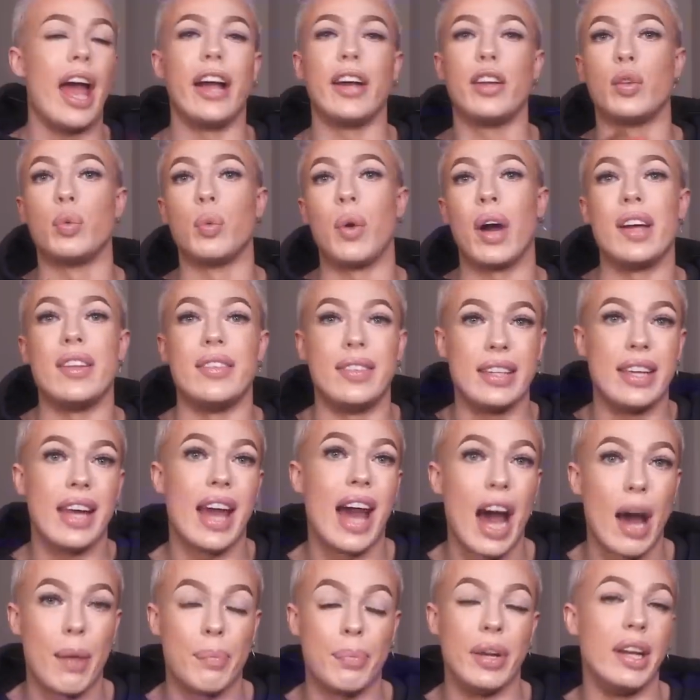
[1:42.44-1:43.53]
XYZ
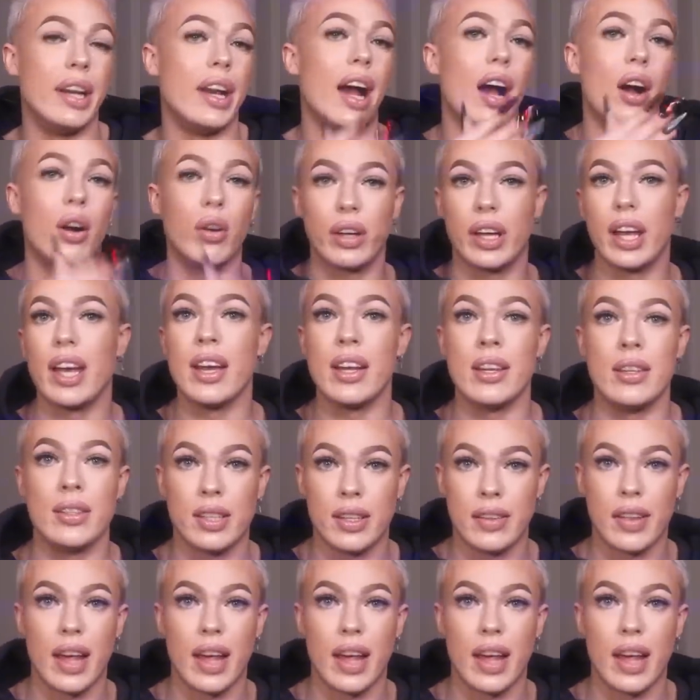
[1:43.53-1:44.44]
happened. I'll get into